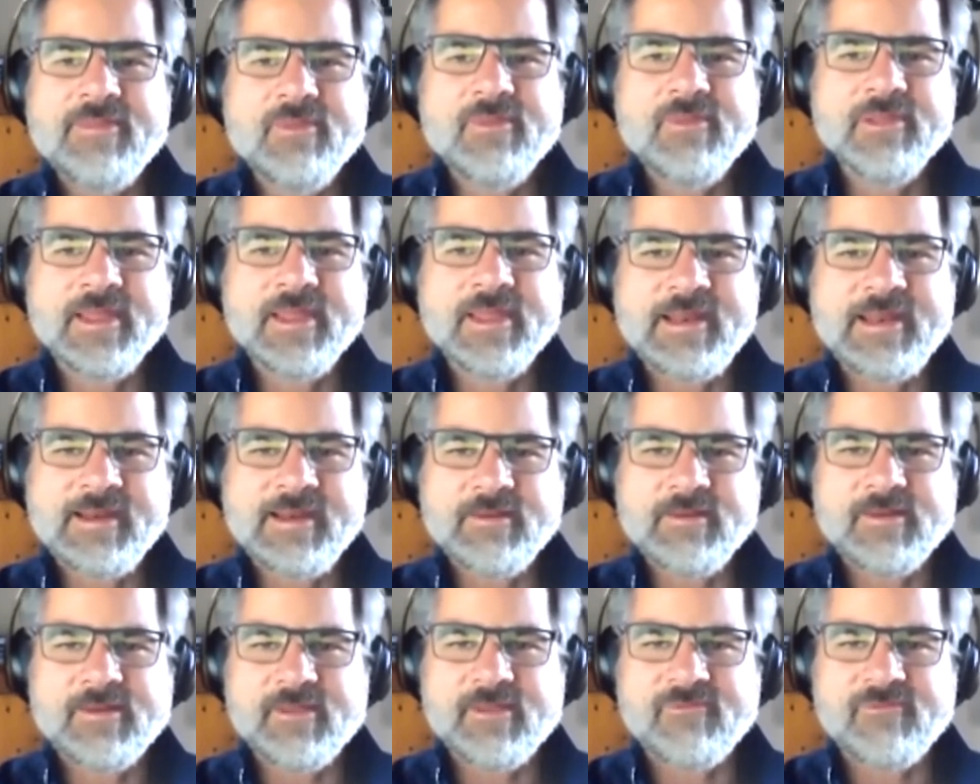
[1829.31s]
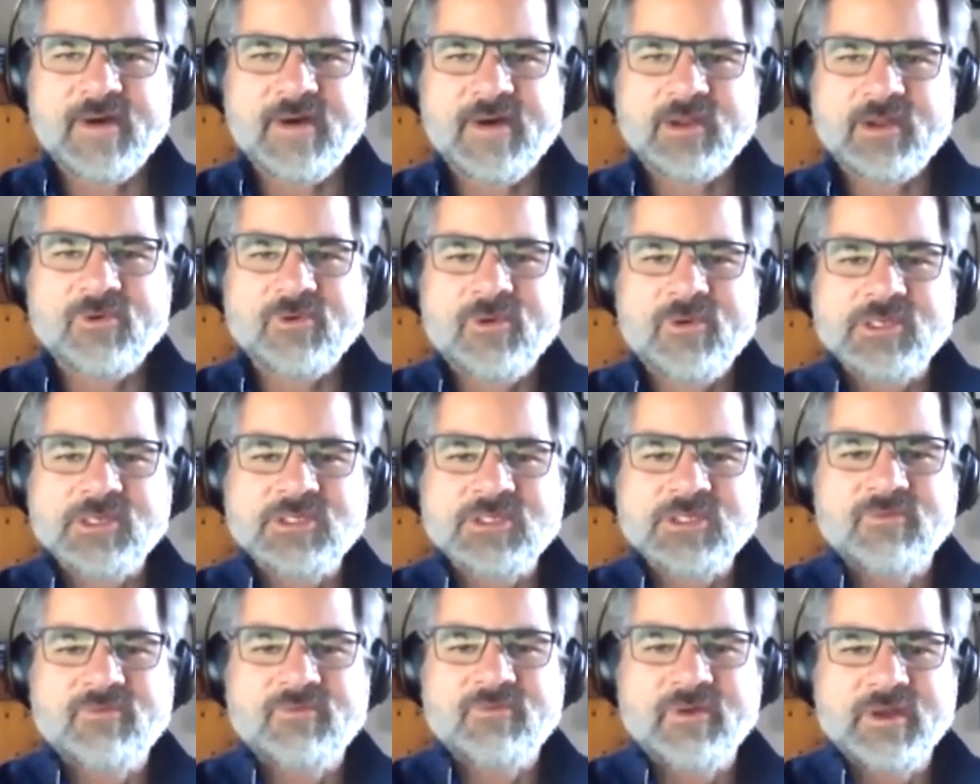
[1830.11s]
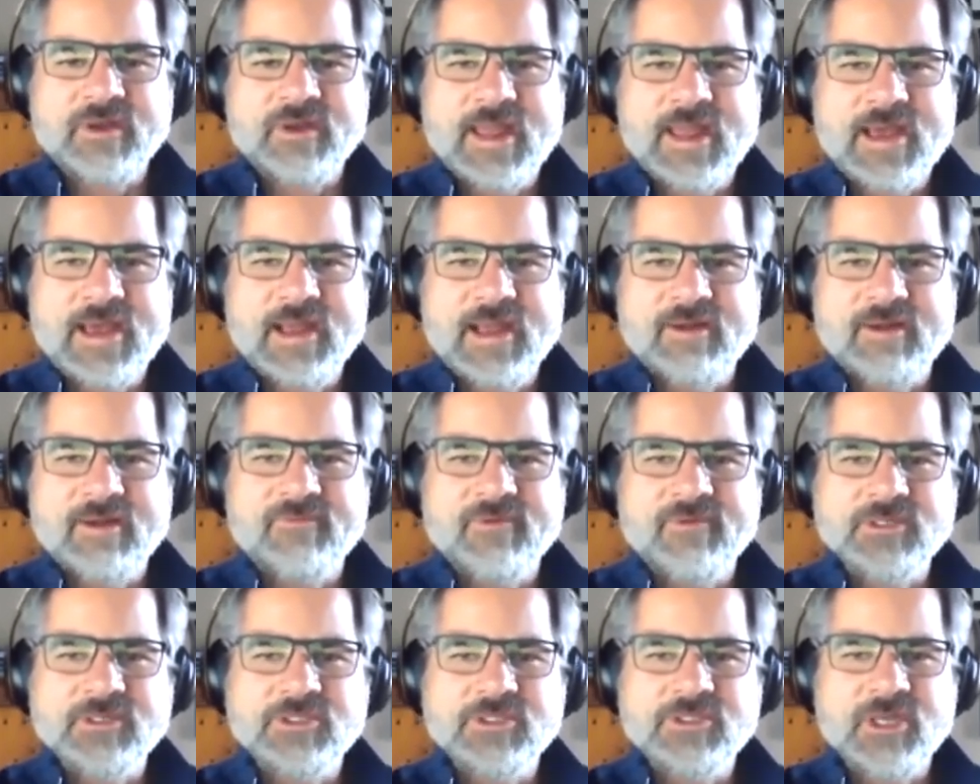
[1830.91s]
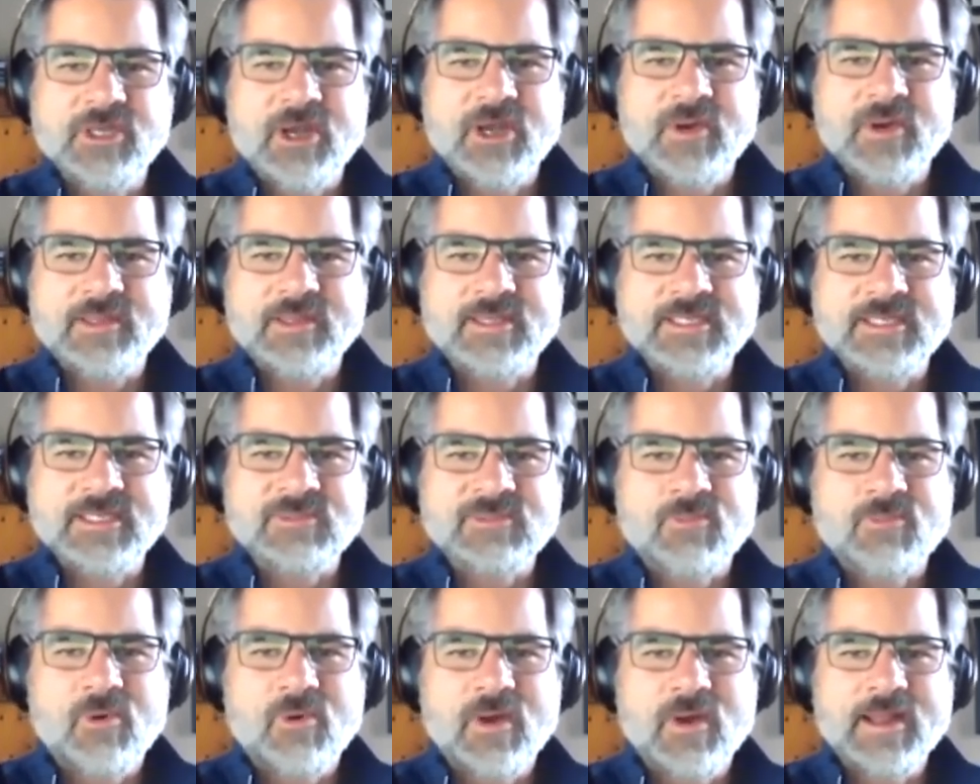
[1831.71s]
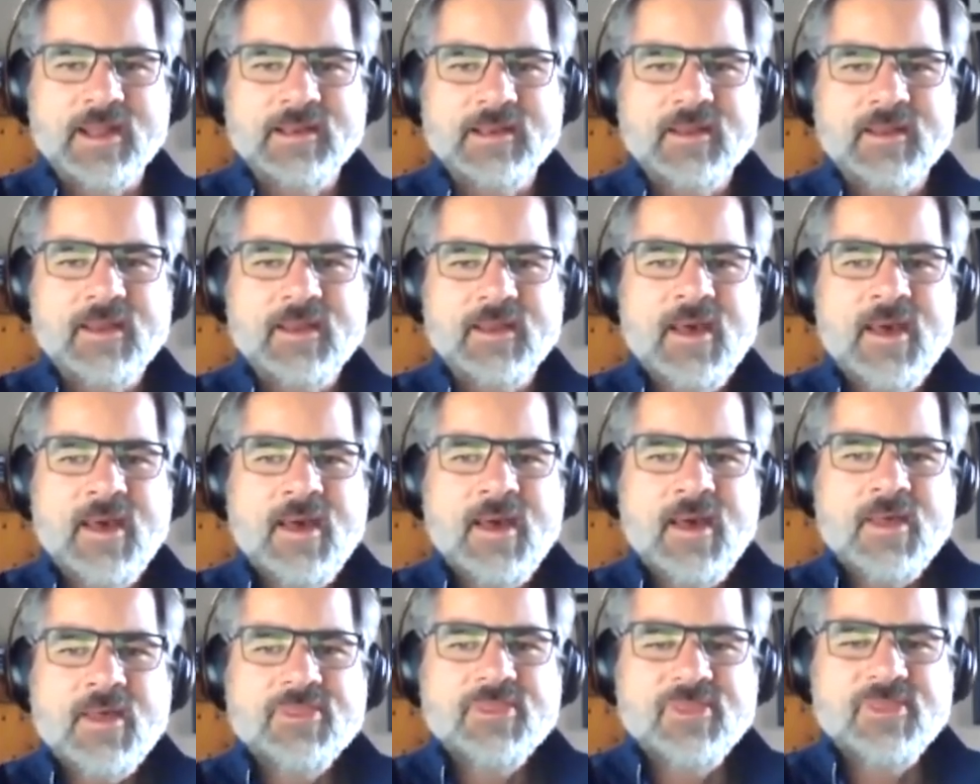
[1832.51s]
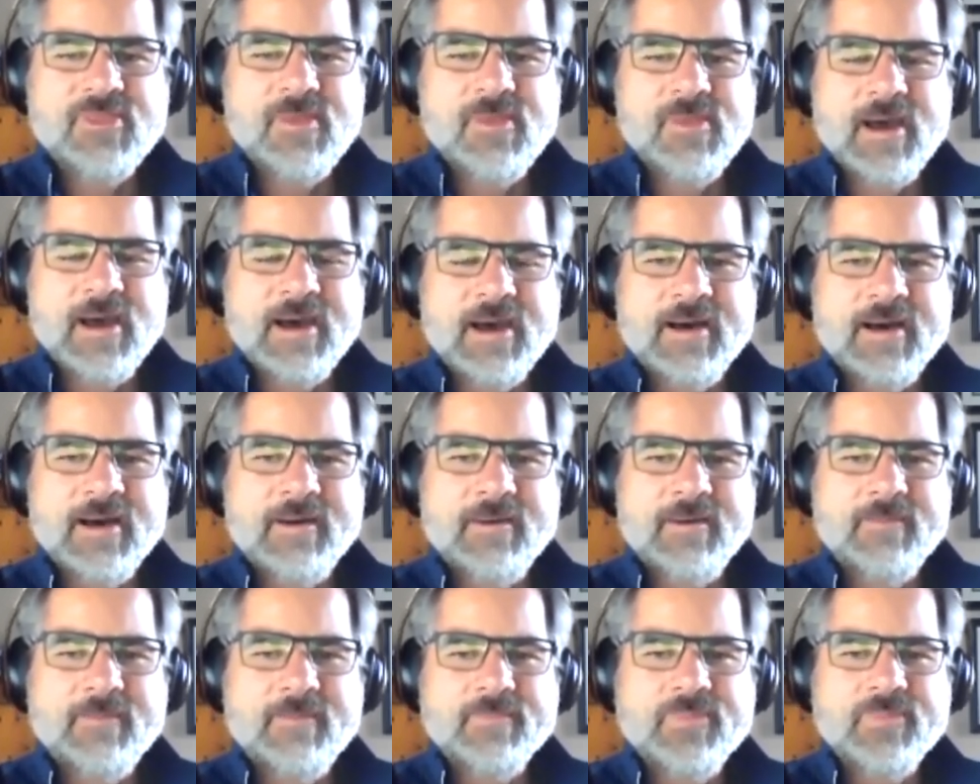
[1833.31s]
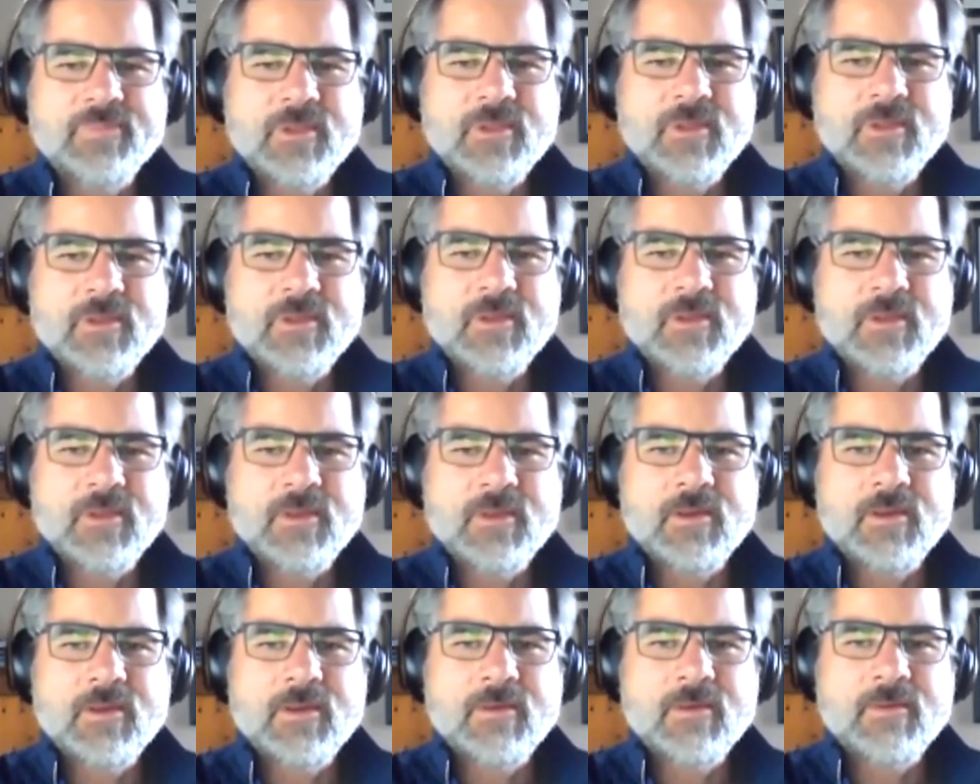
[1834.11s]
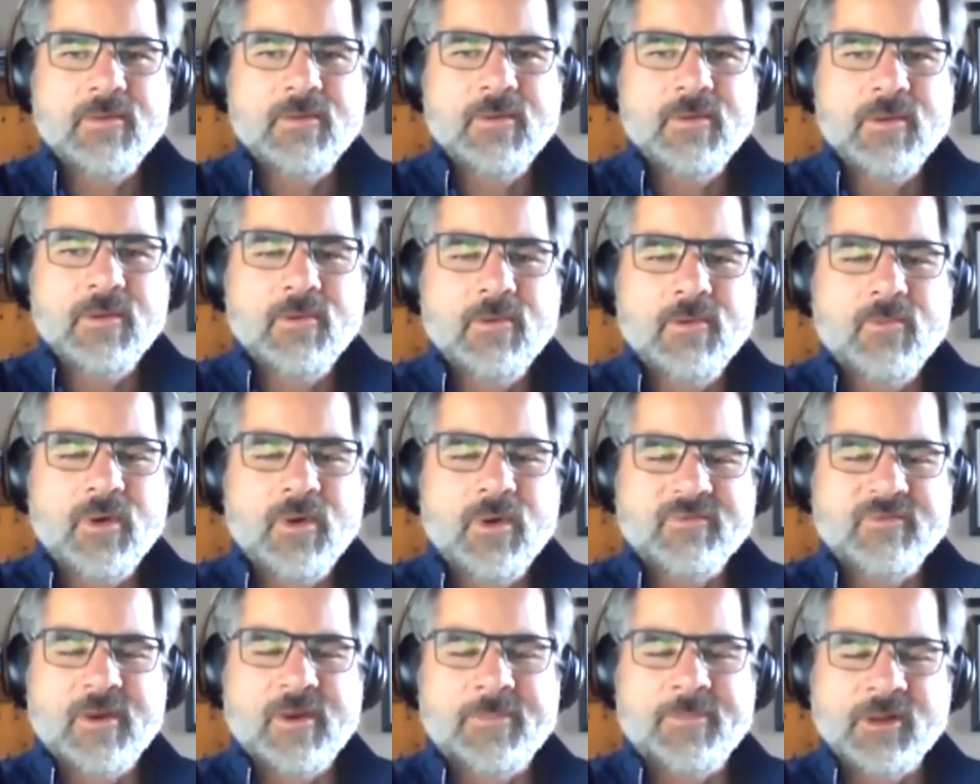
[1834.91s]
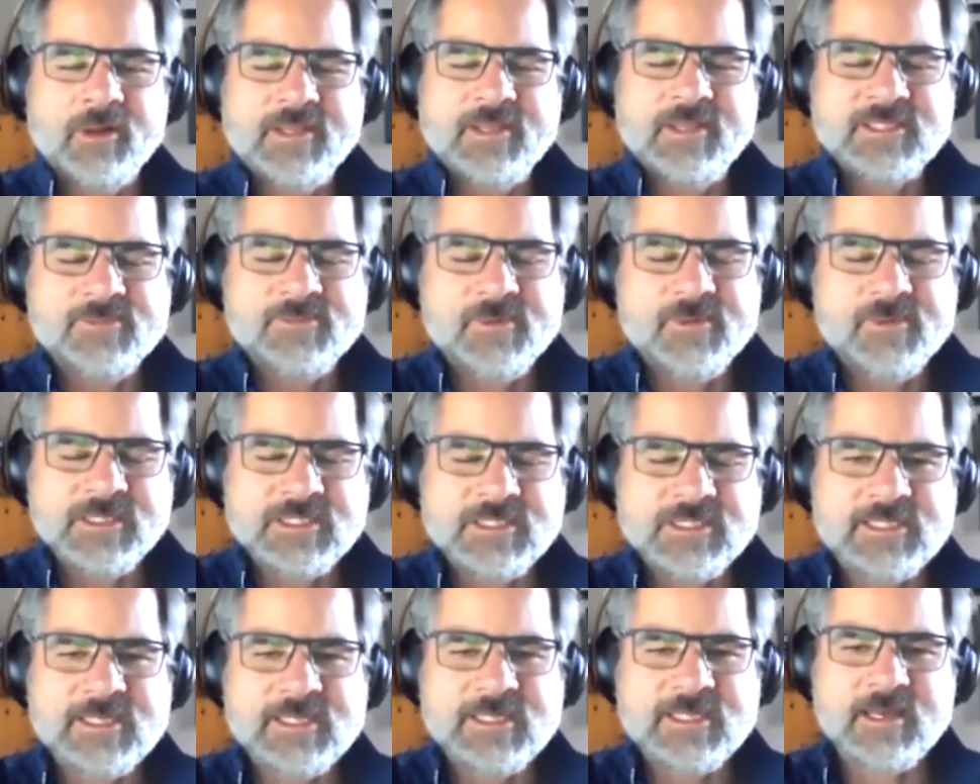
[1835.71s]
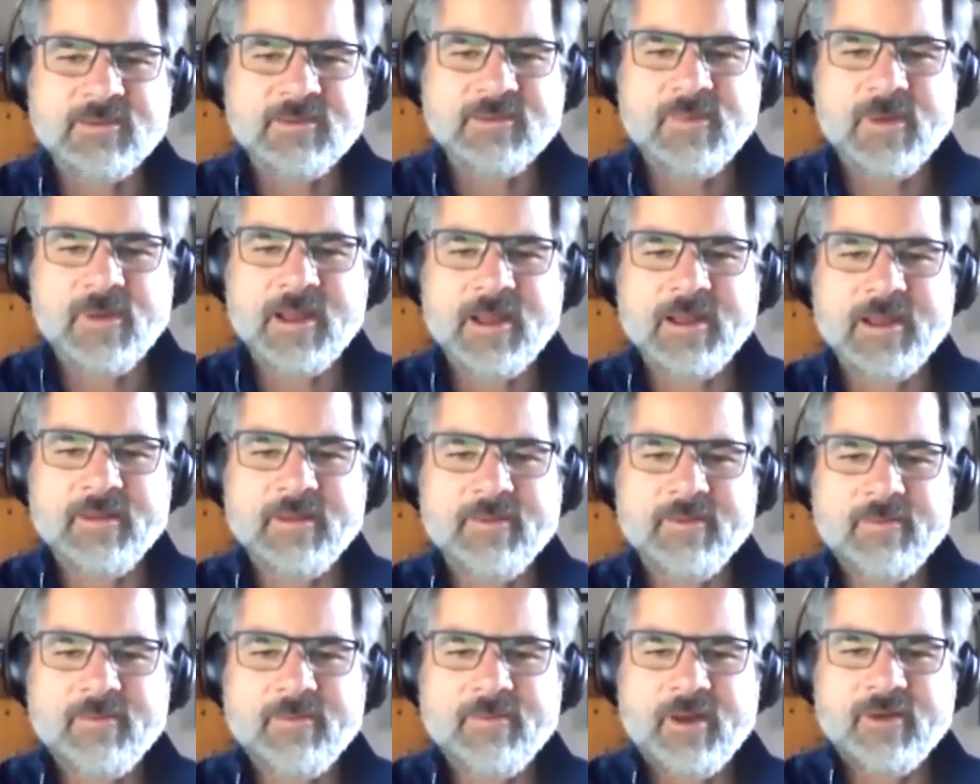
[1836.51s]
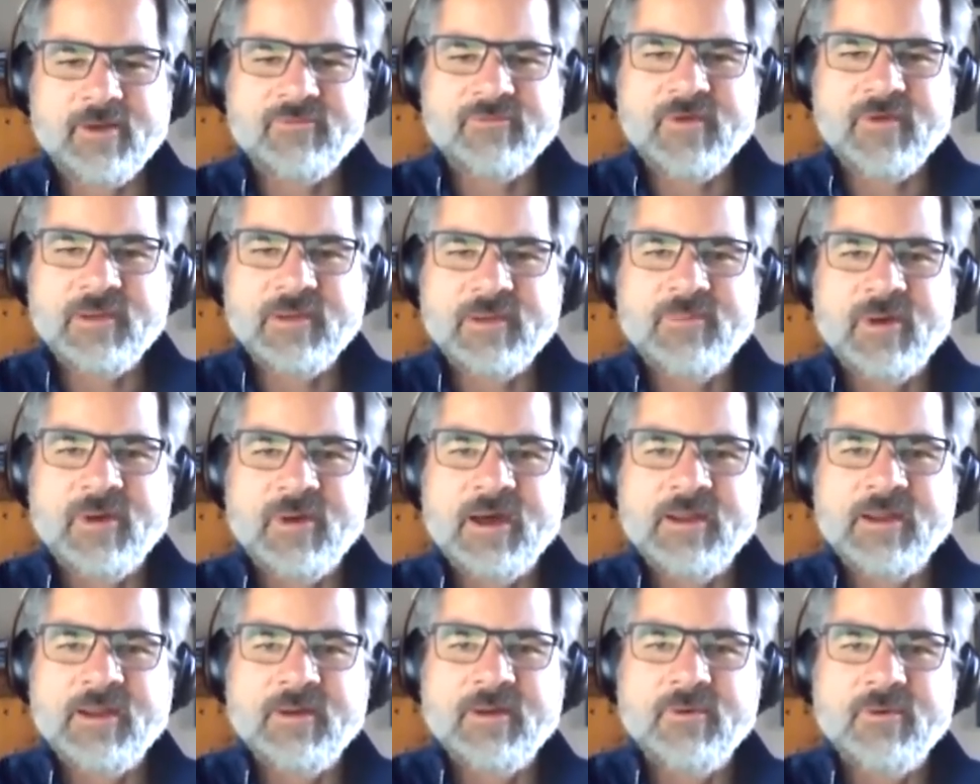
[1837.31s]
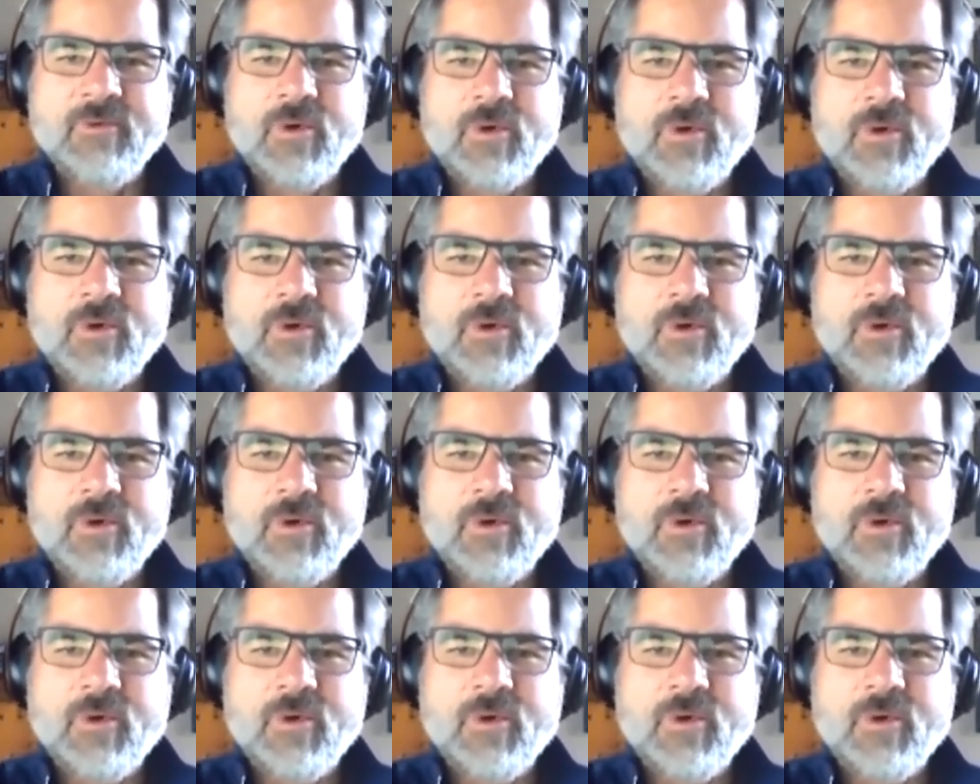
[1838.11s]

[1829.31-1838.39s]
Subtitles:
Leading into the final question for Joe at this point, one of our participants, our friend Bado,